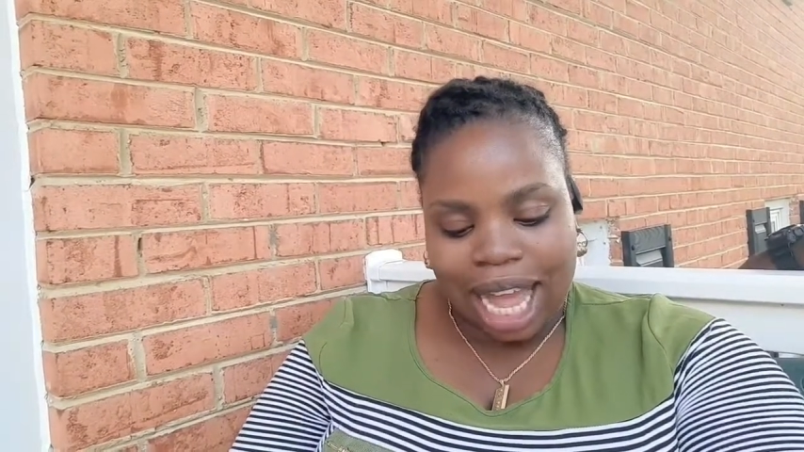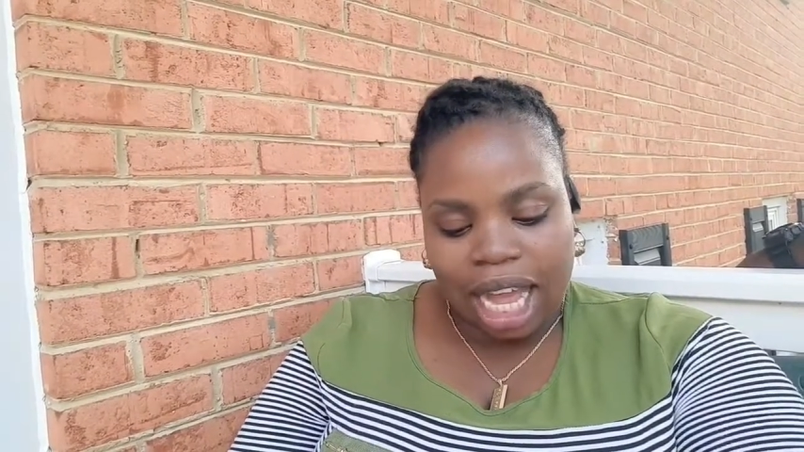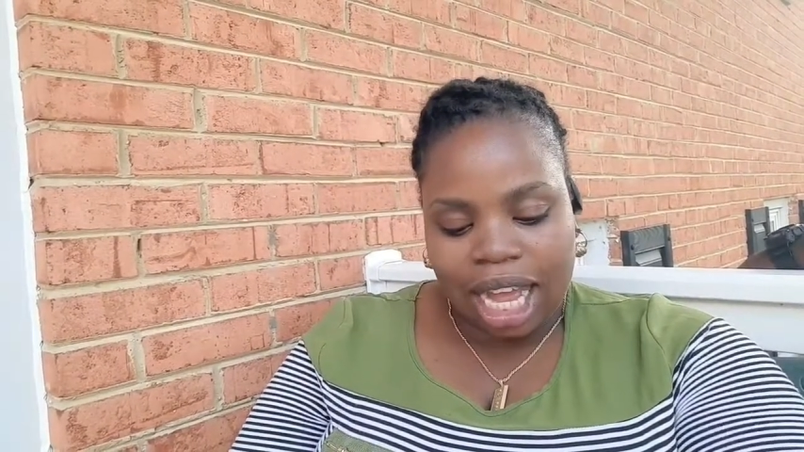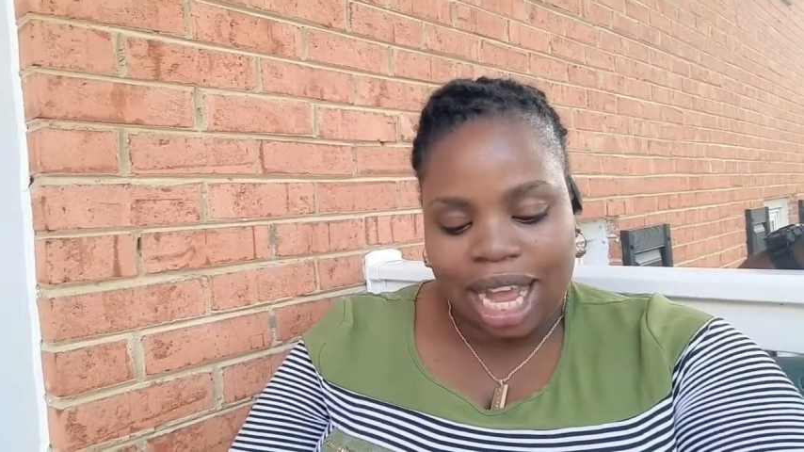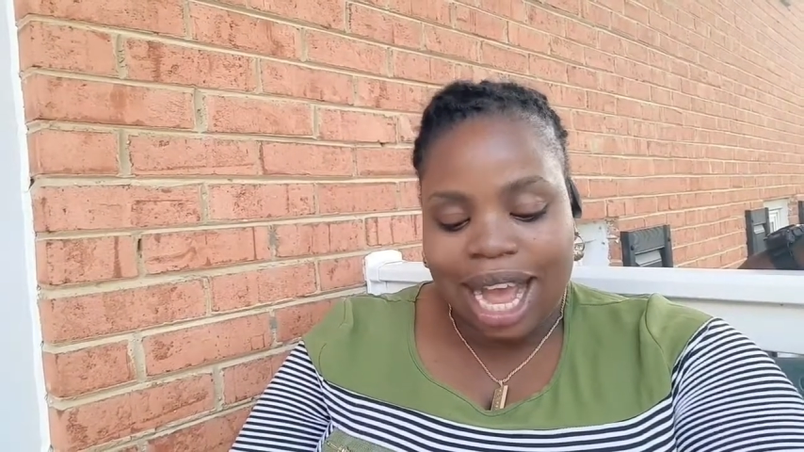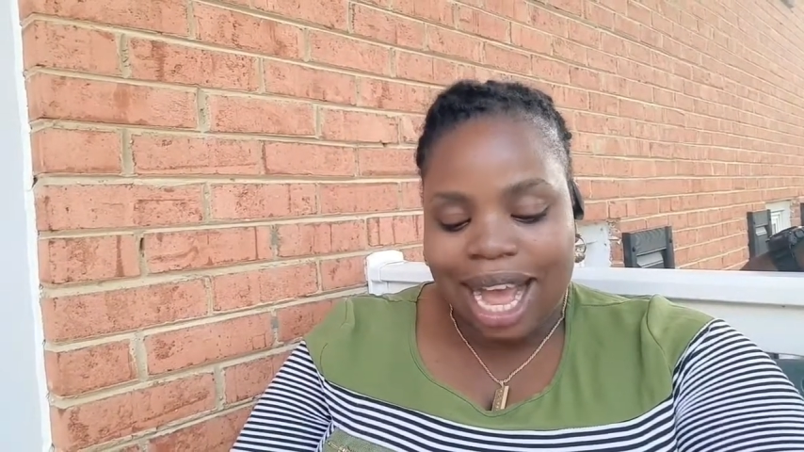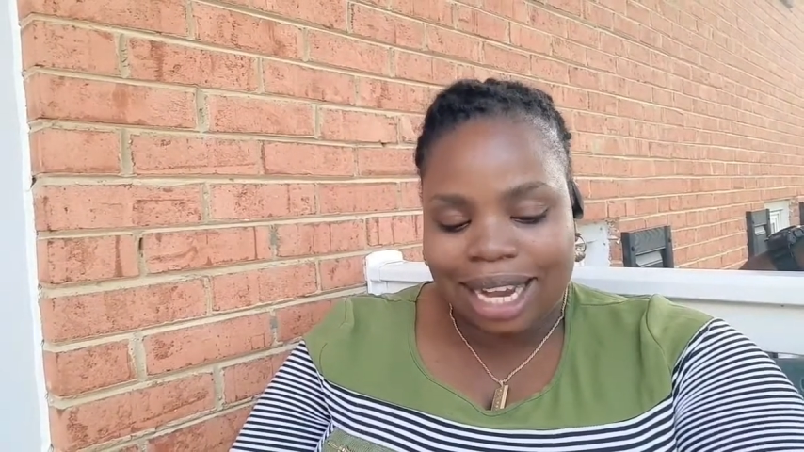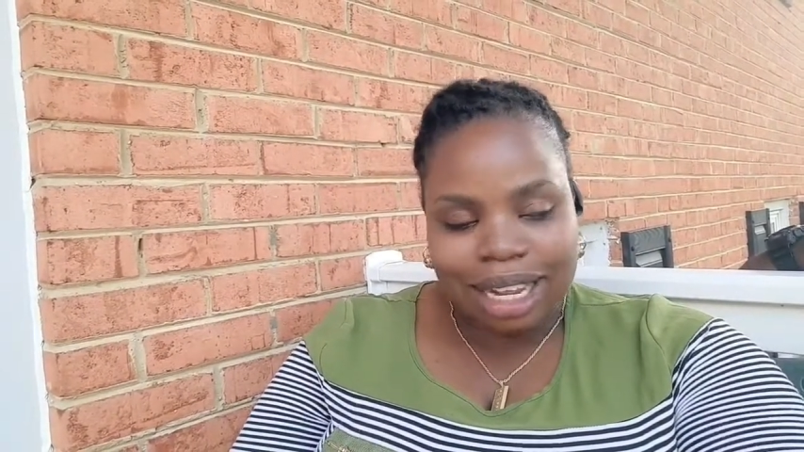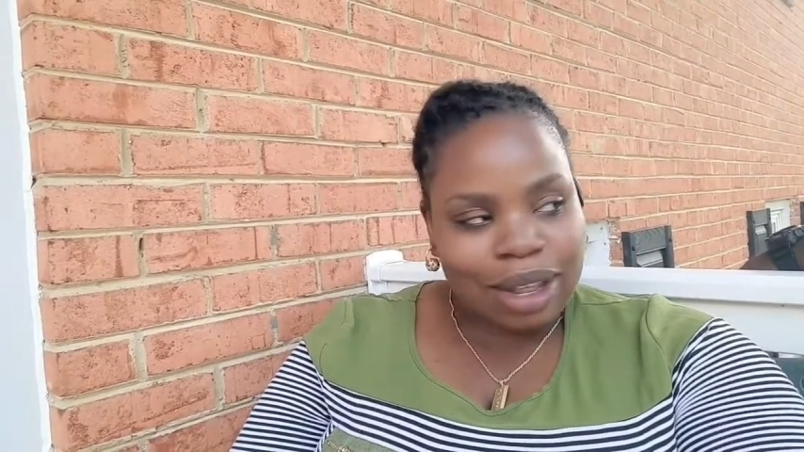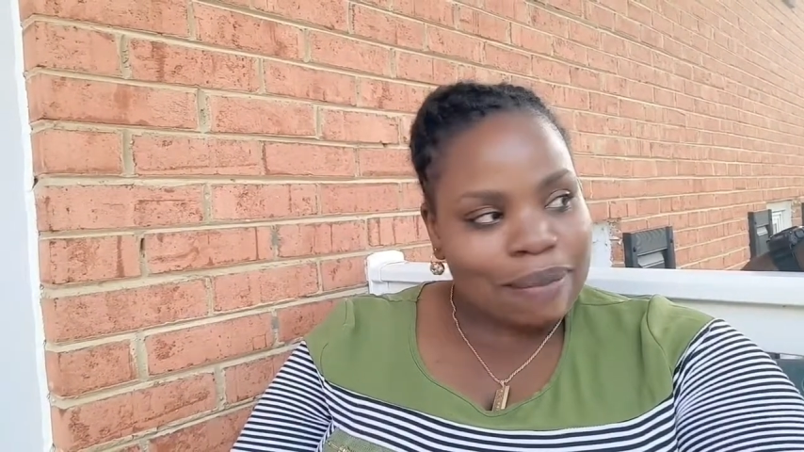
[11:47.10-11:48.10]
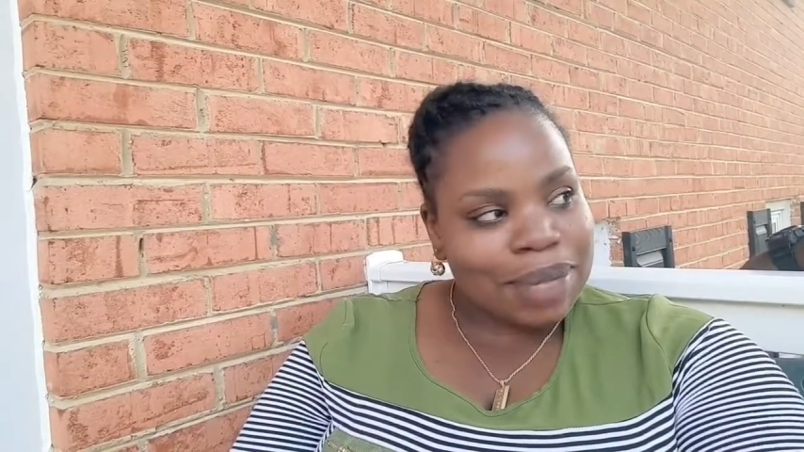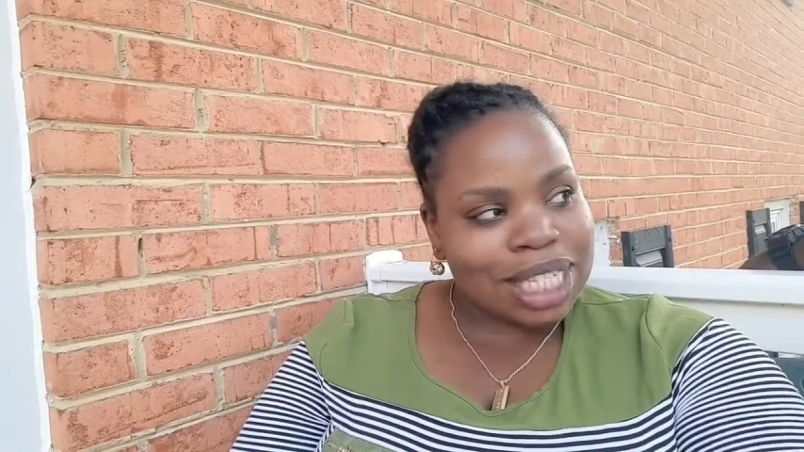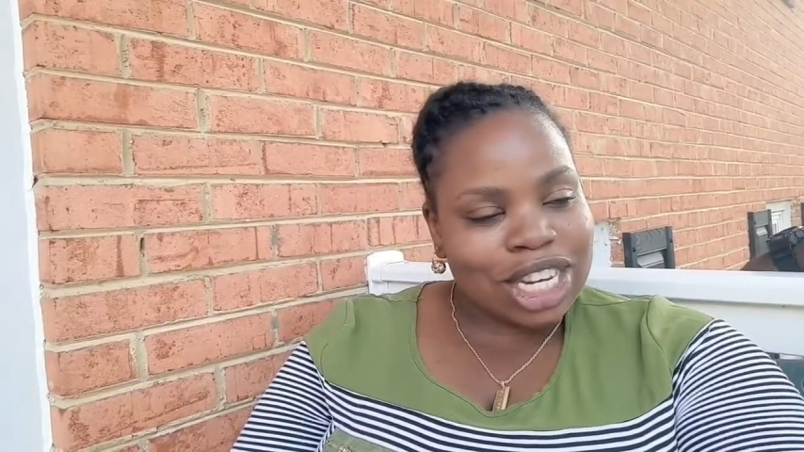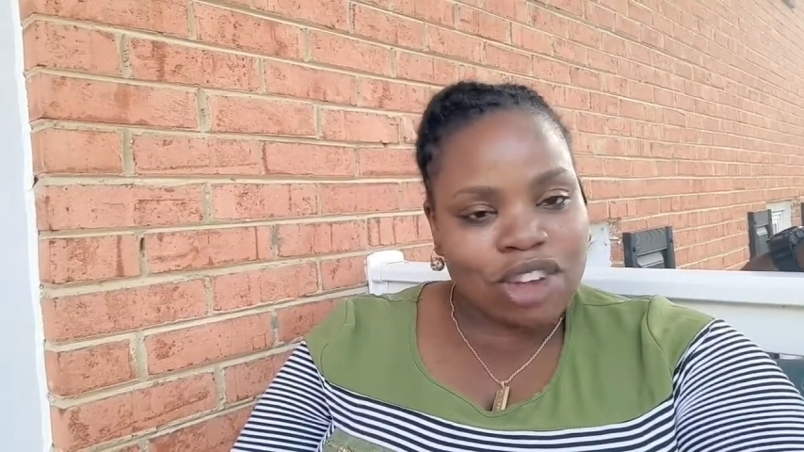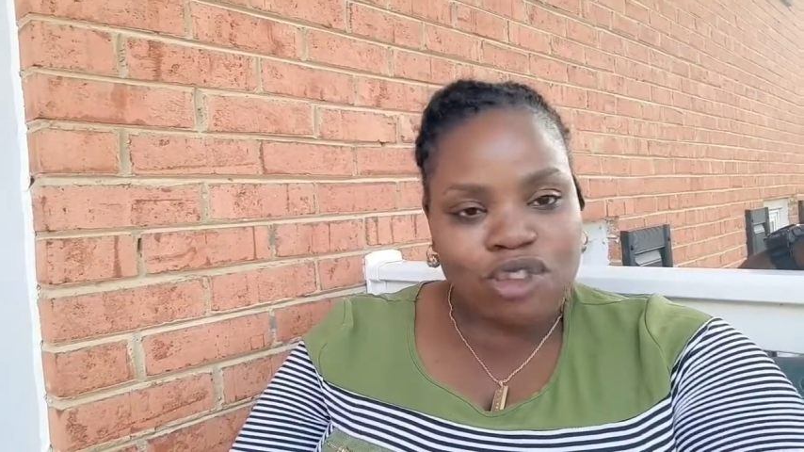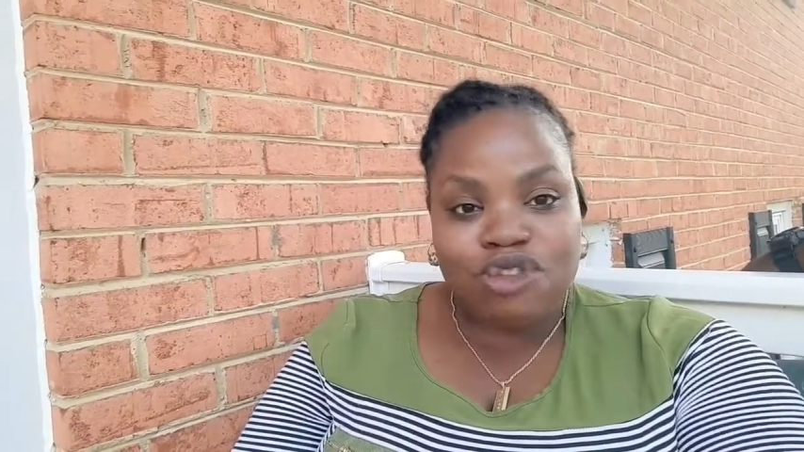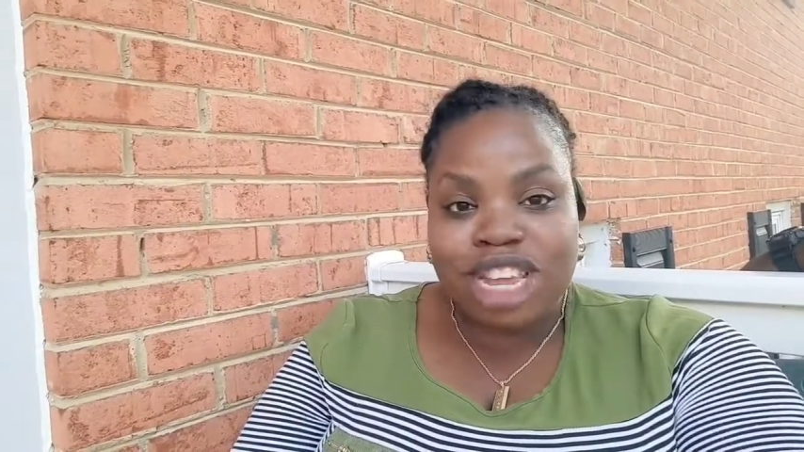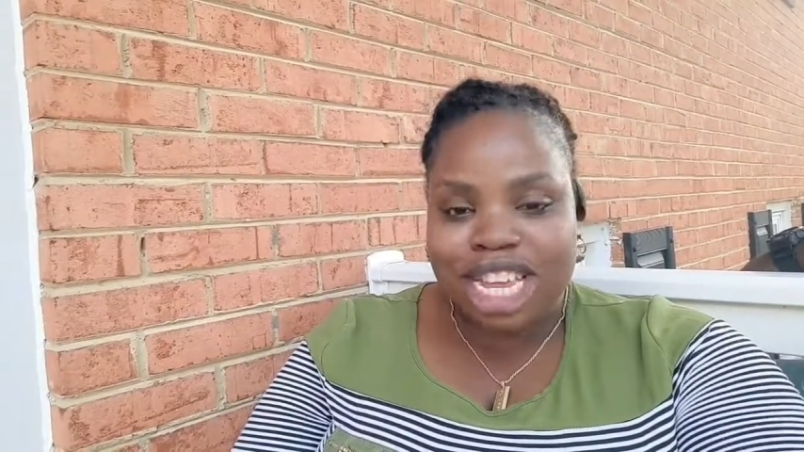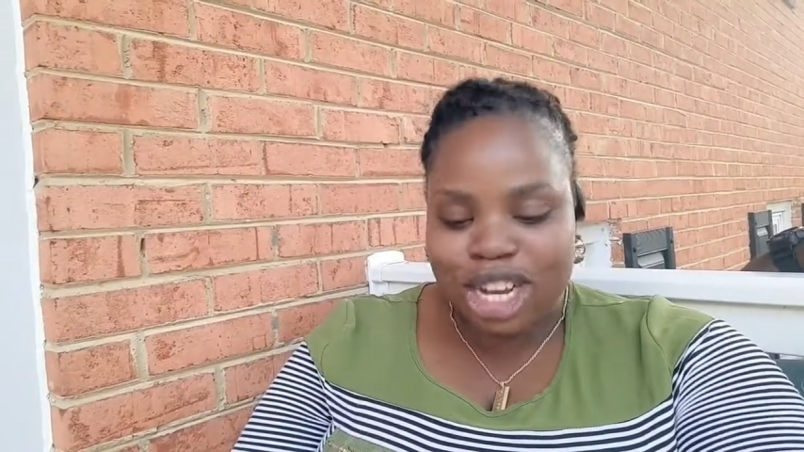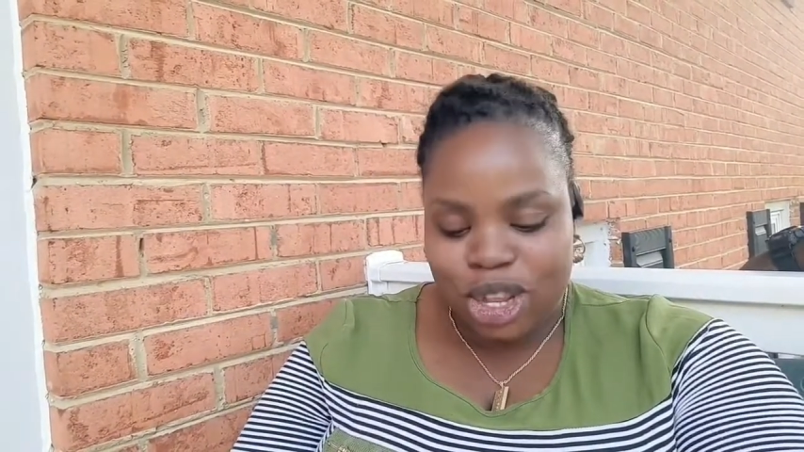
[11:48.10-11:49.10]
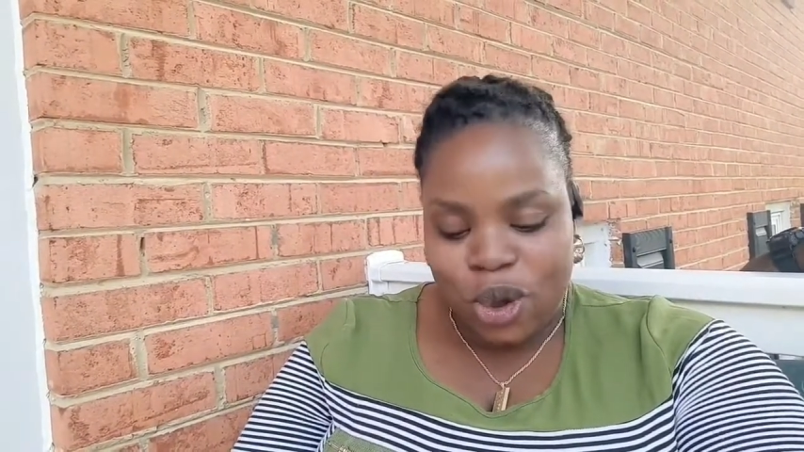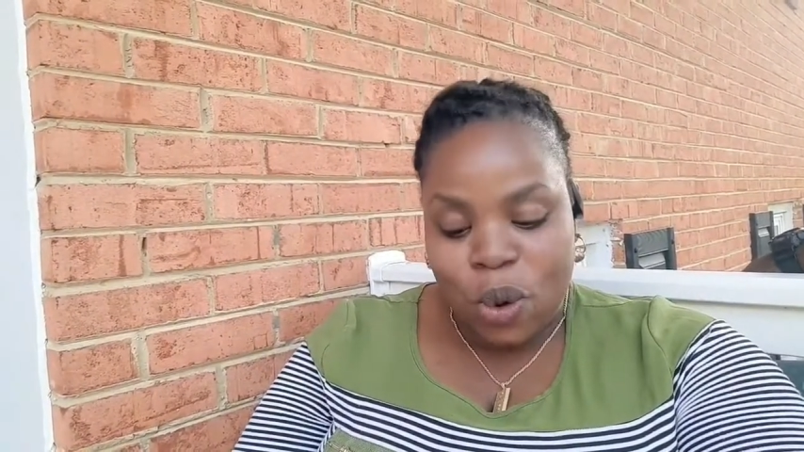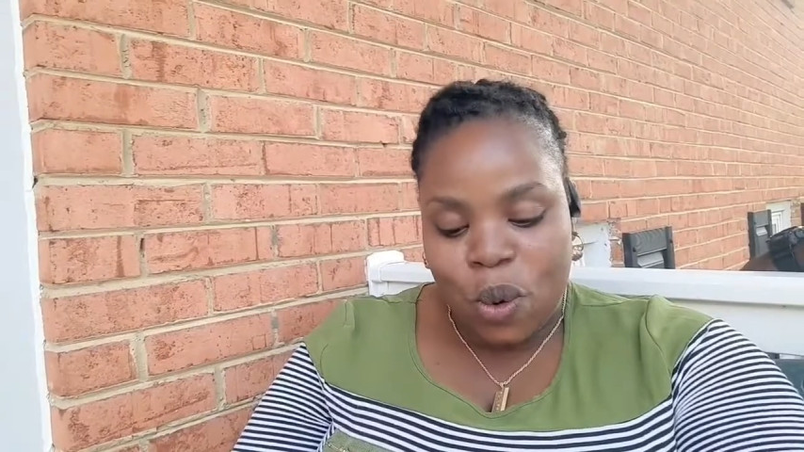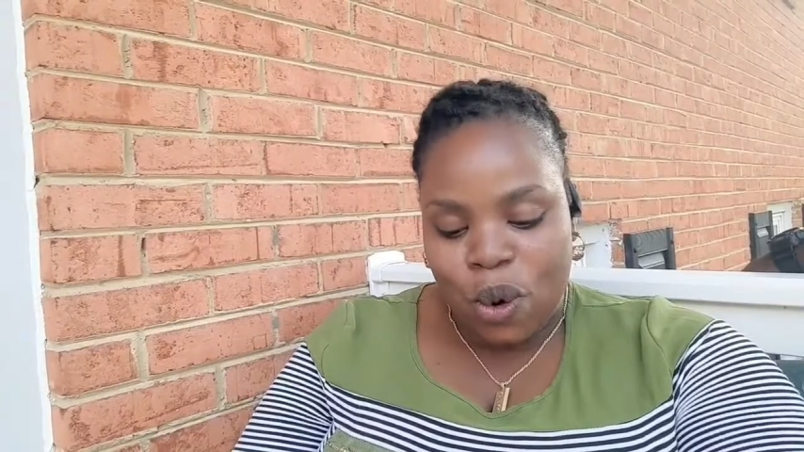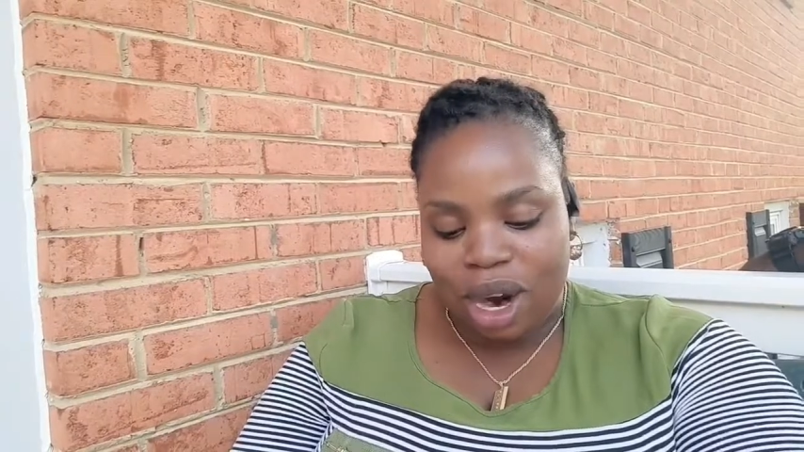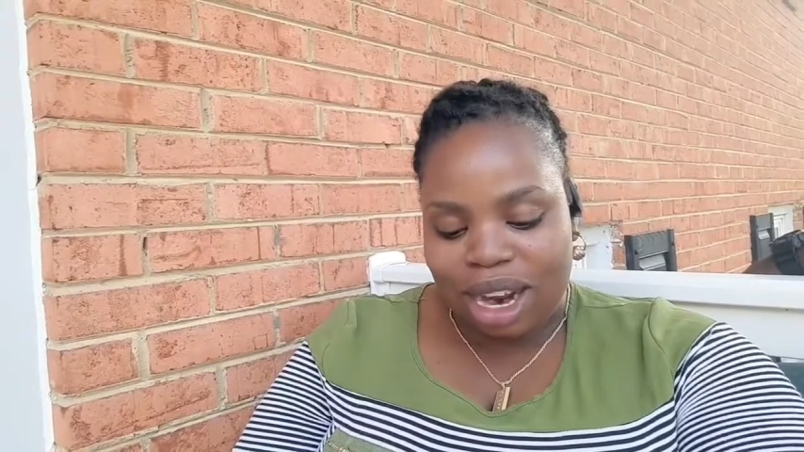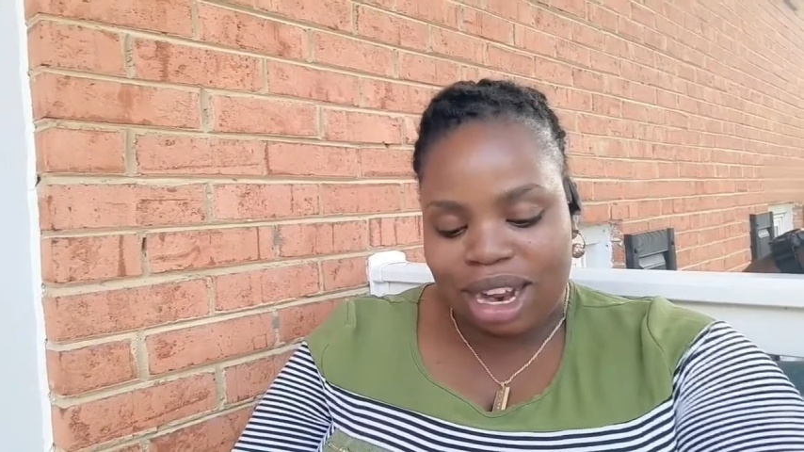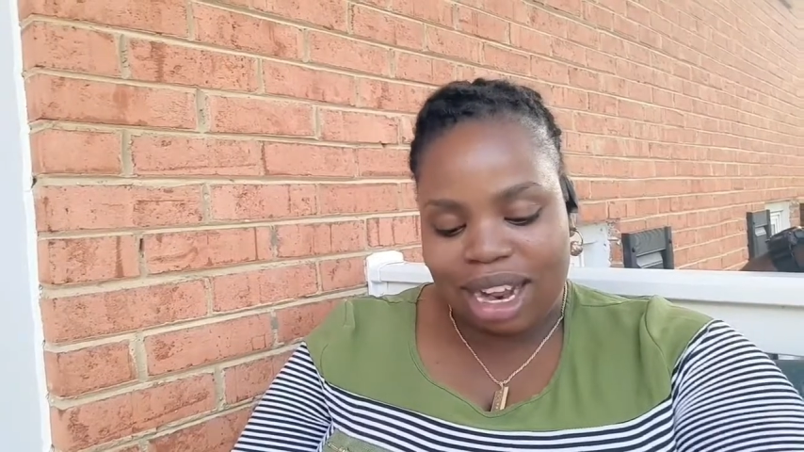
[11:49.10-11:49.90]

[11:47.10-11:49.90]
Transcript: Thank God, I see the real you.